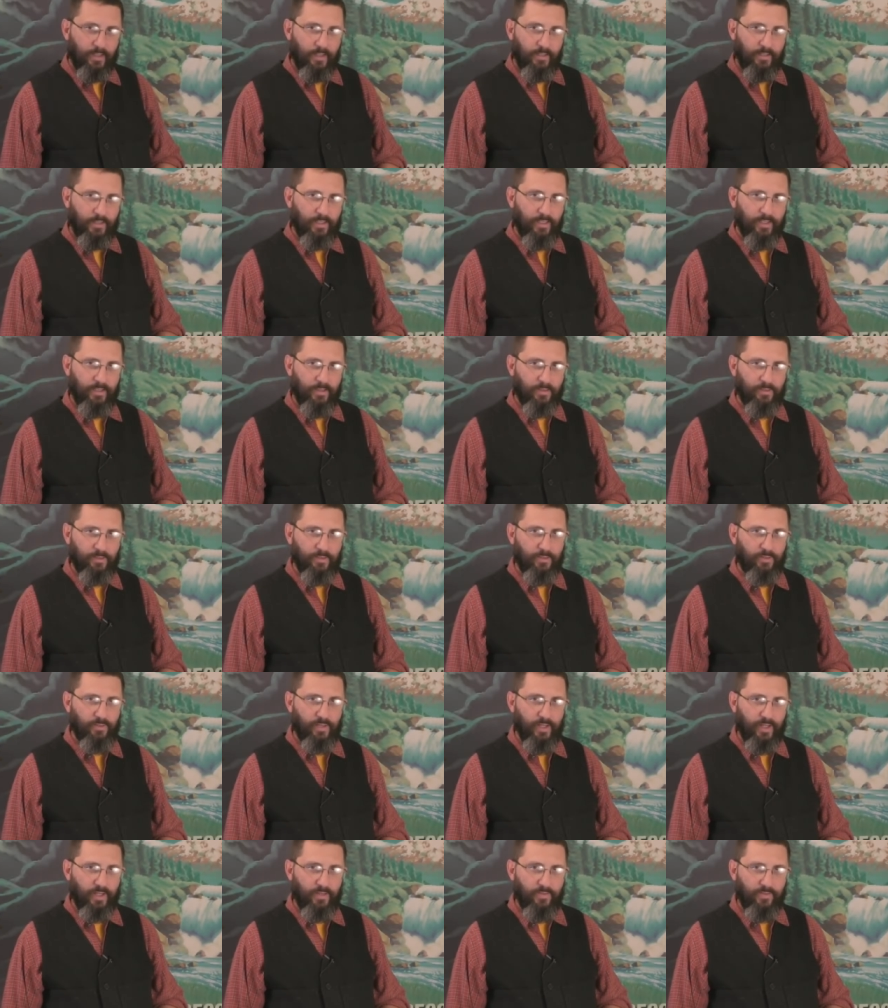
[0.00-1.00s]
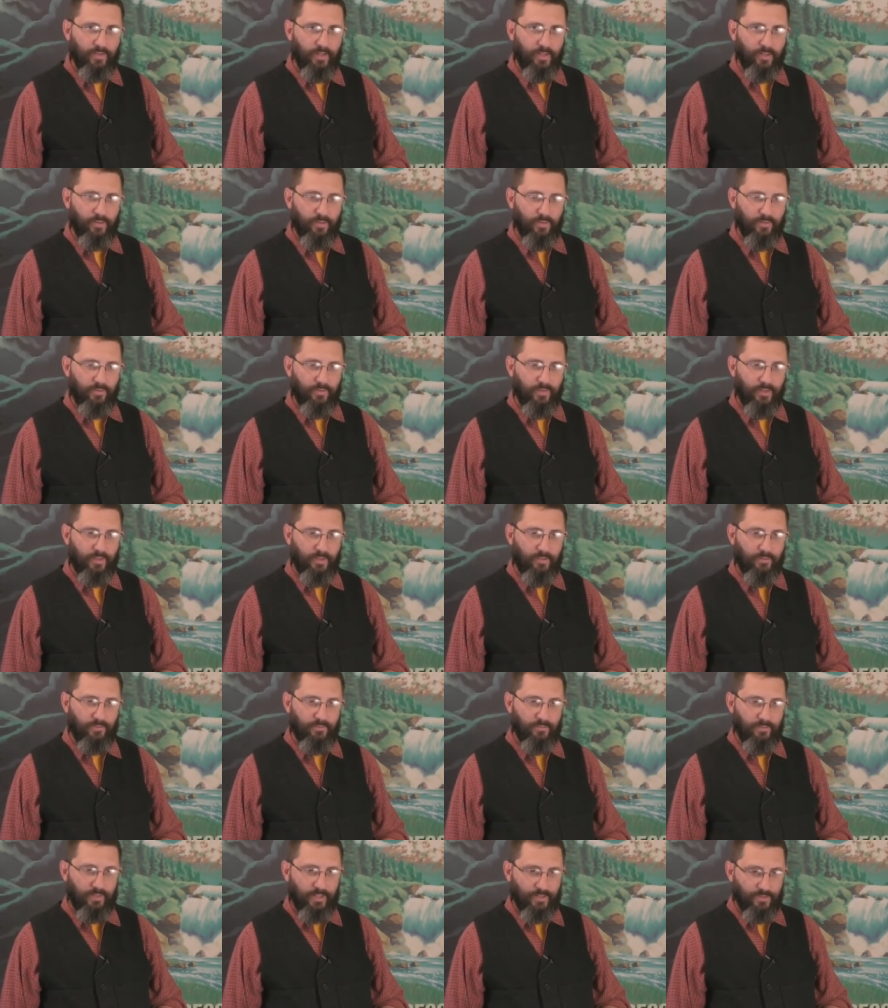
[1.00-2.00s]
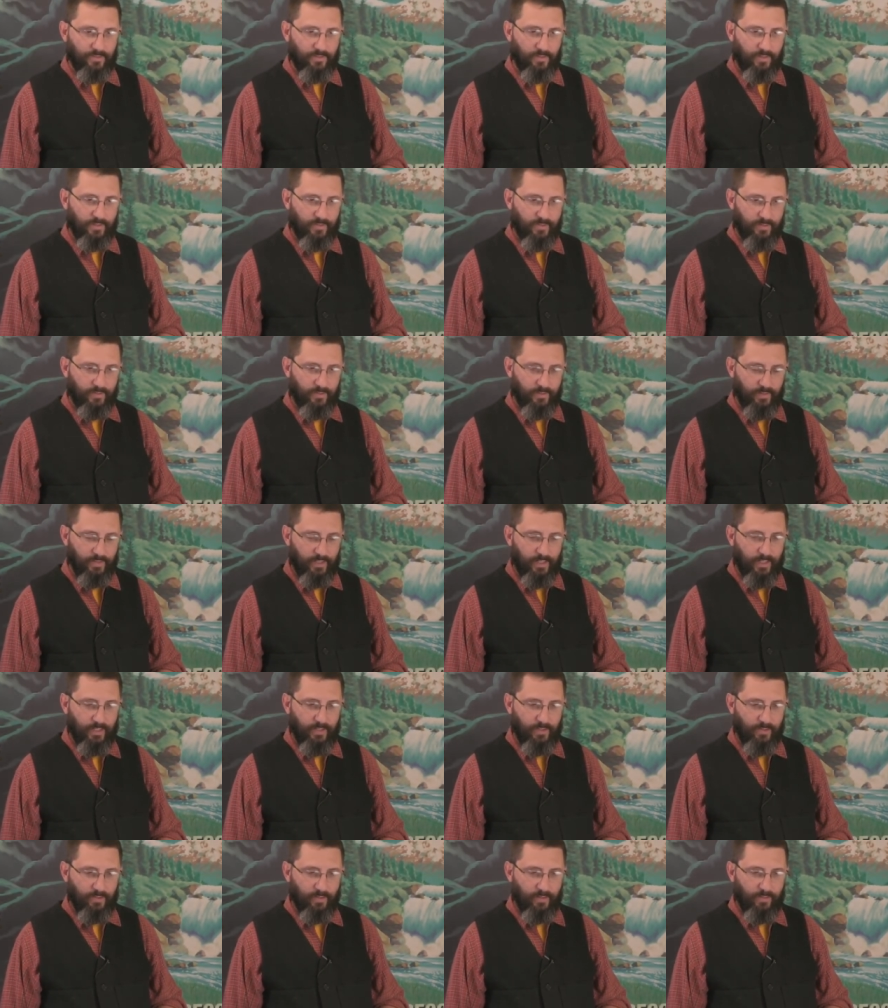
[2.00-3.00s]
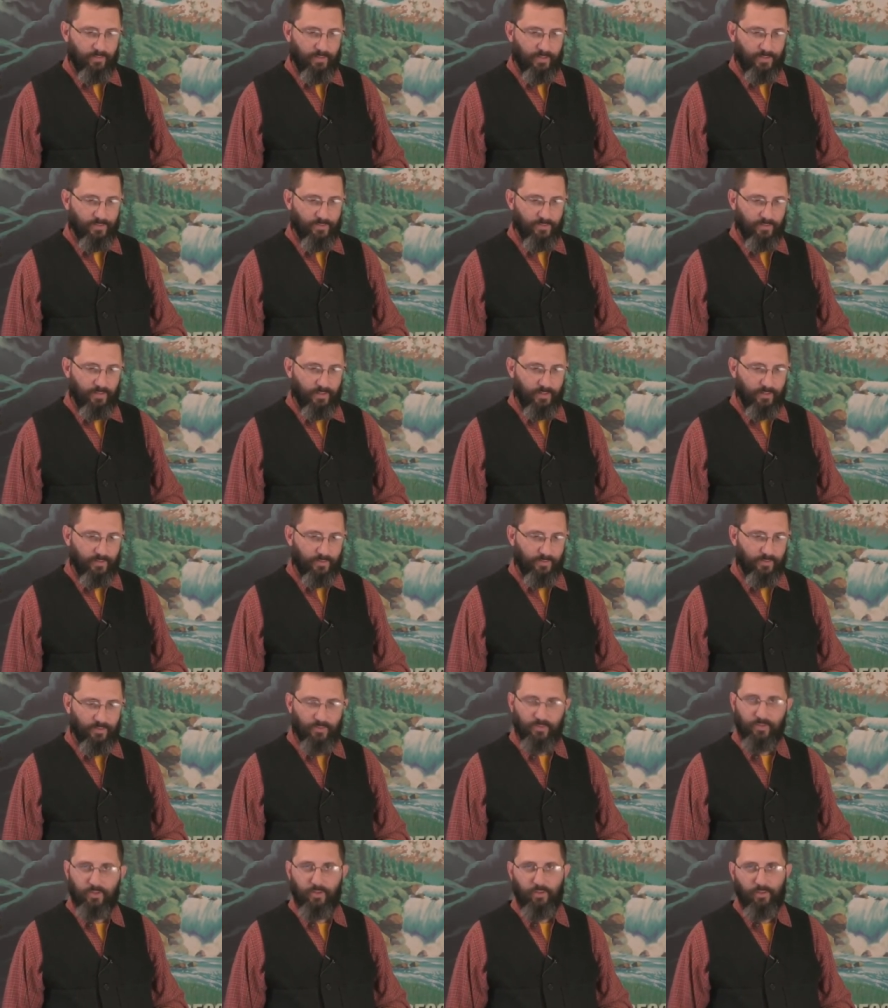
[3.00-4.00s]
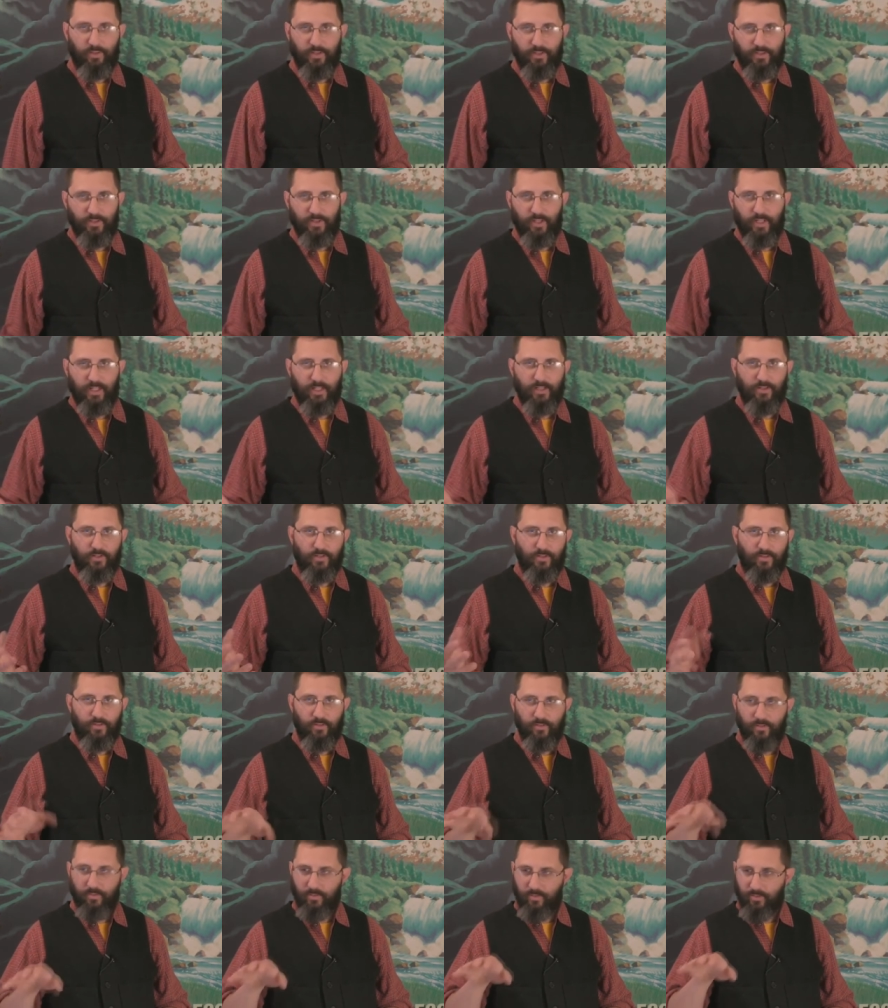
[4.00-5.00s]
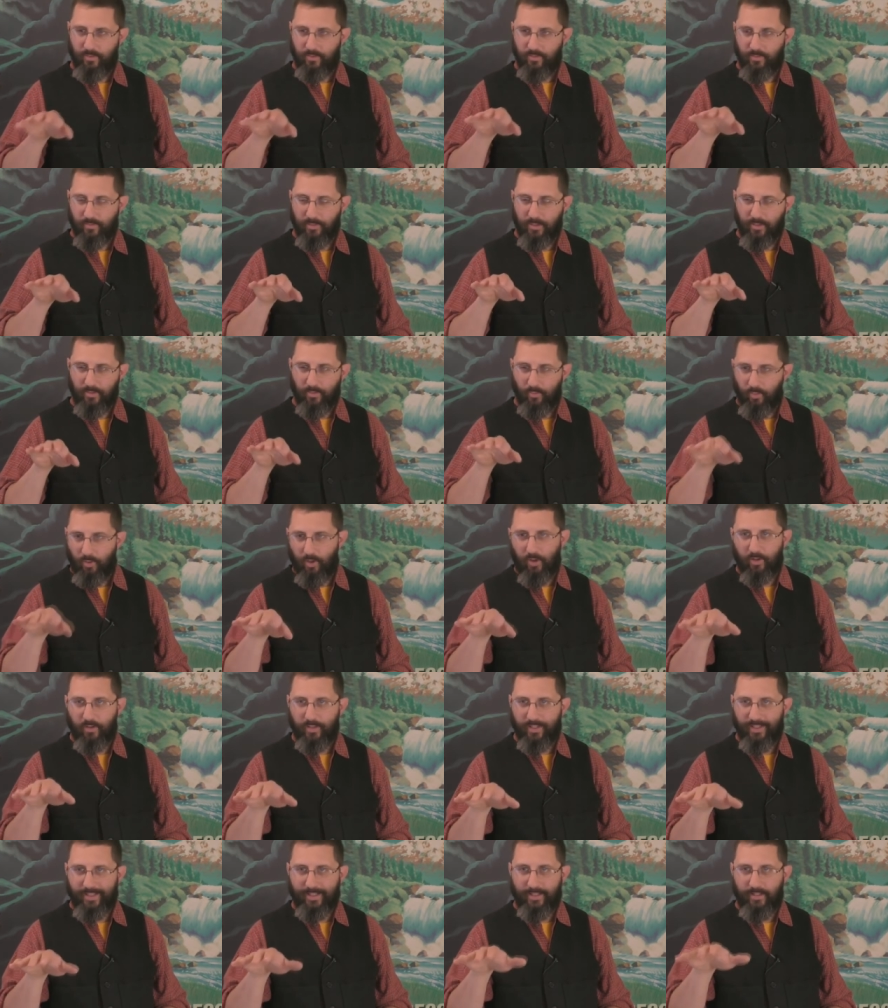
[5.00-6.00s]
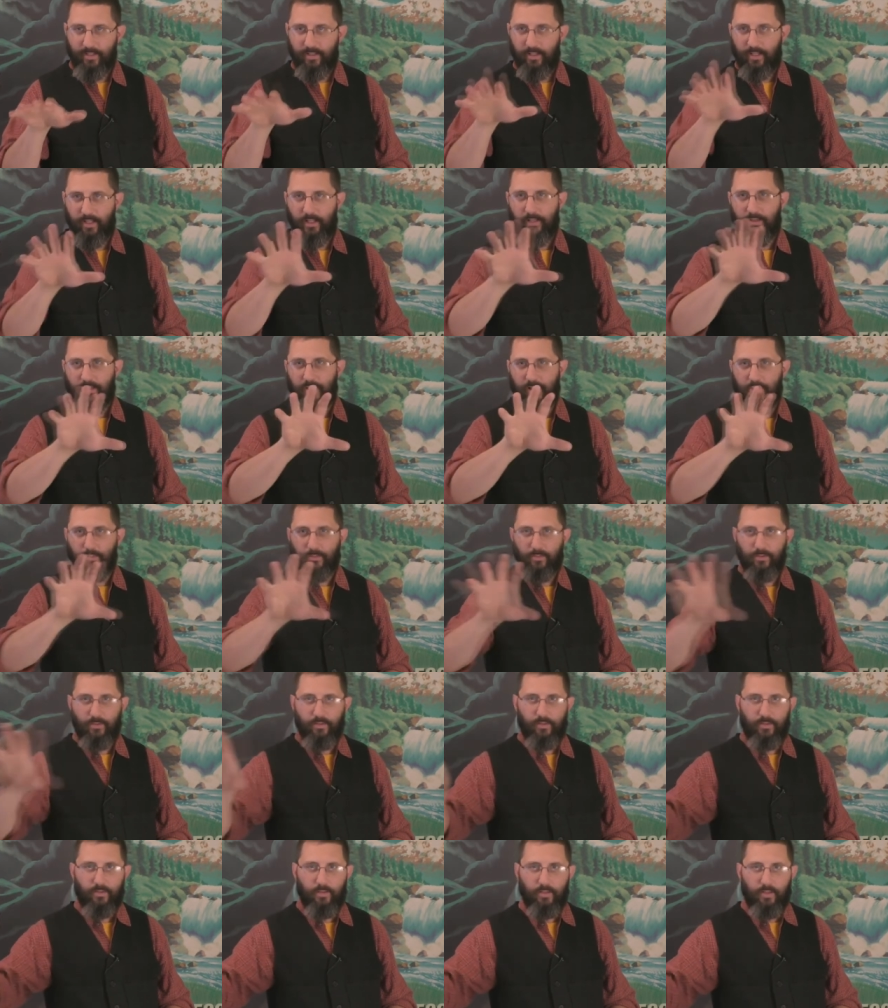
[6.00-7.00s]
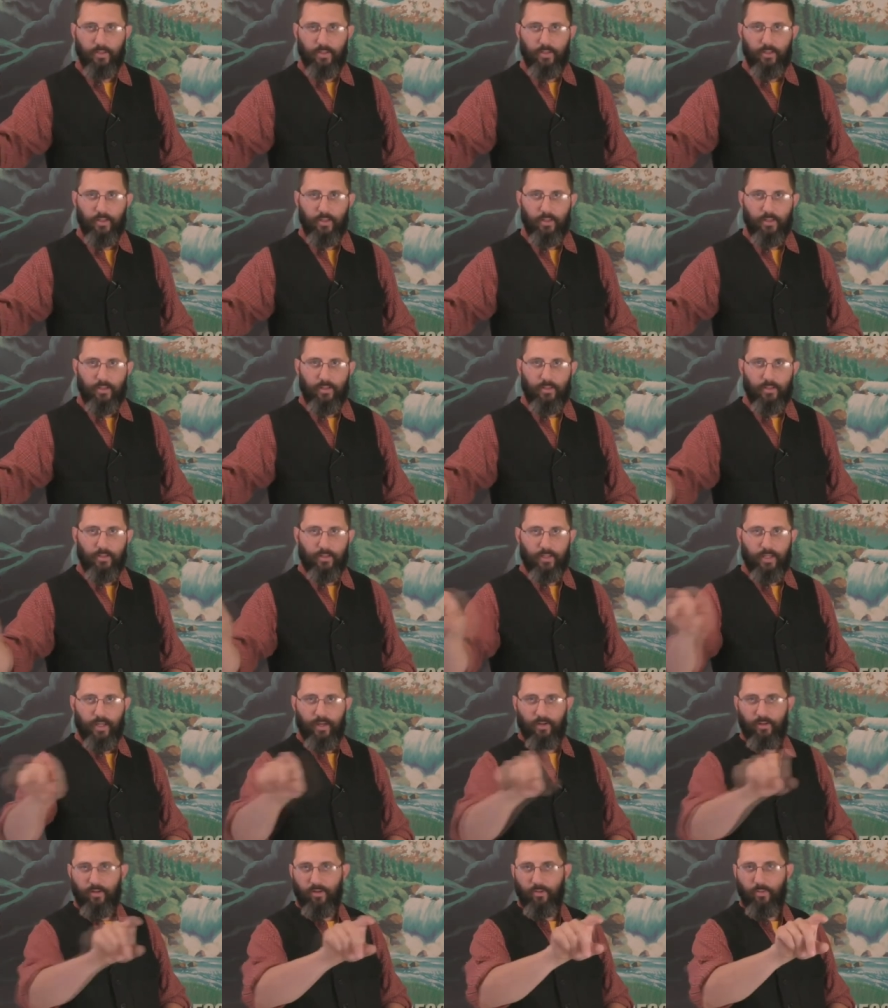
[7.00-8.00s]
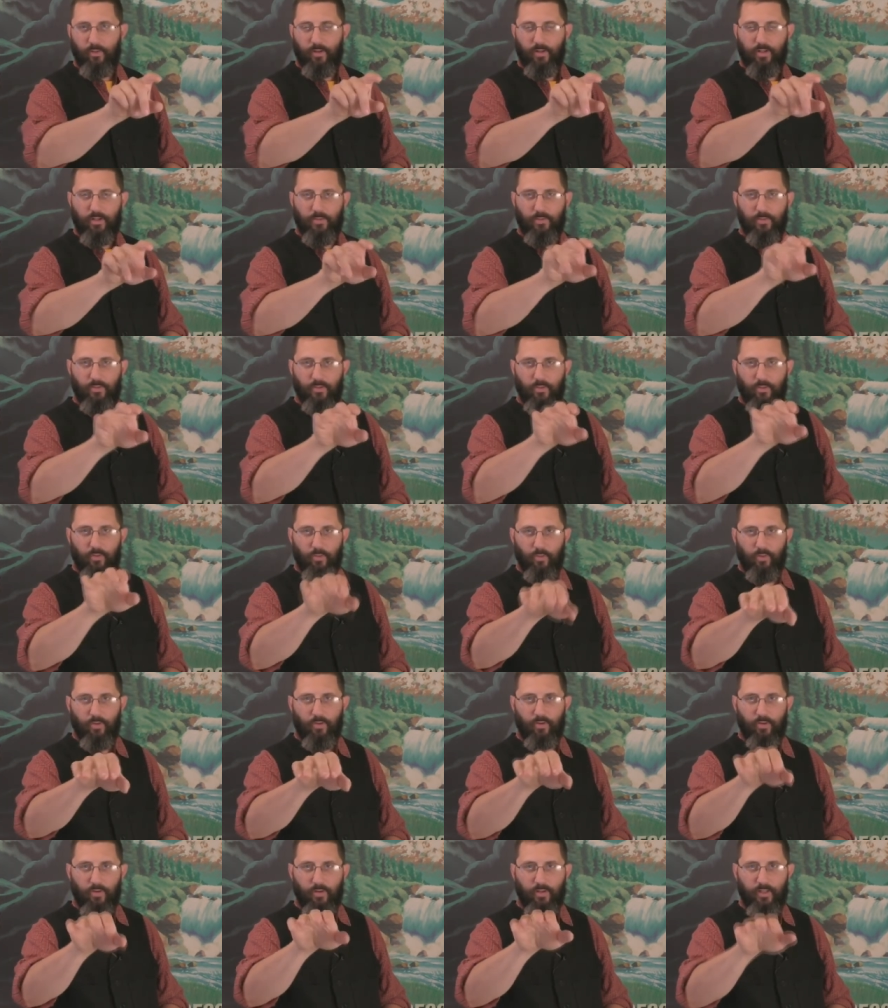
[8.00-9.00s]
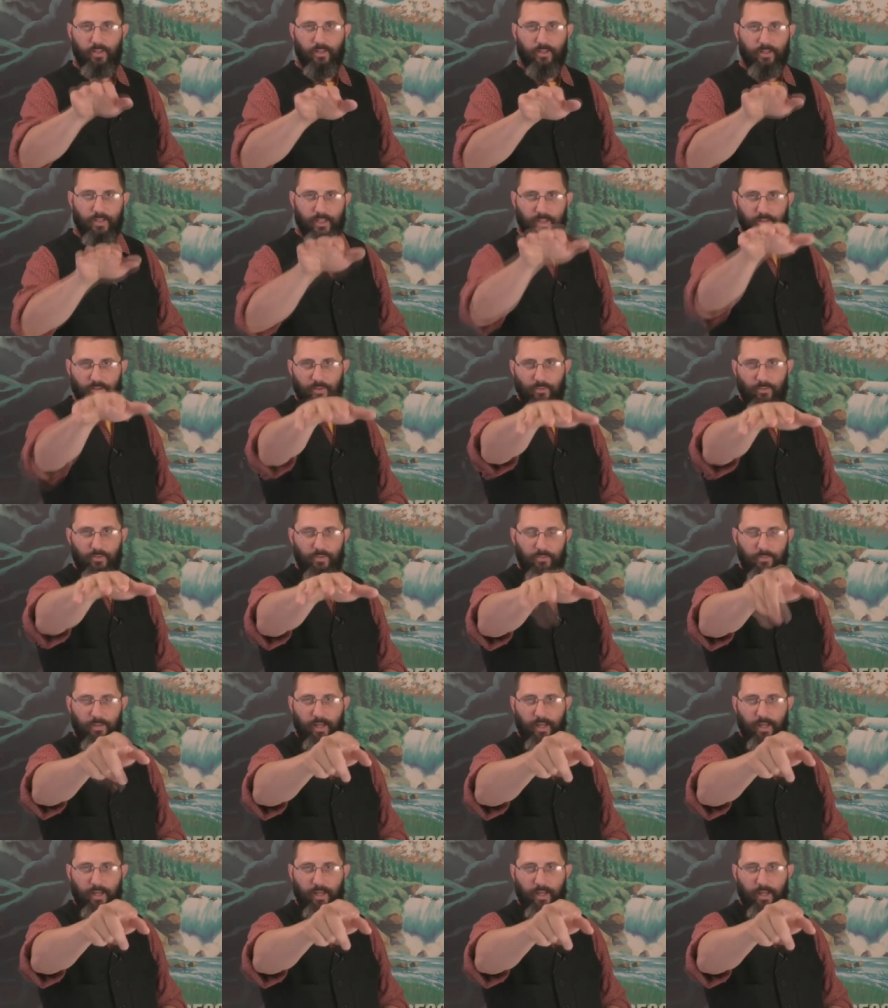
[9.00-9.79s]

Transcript: Didn't include any video of the restaurant there, the dining car restaurant, because it was totally changed. It used to be you'd walk in and there was the, the counter where you would order and then the kitchen was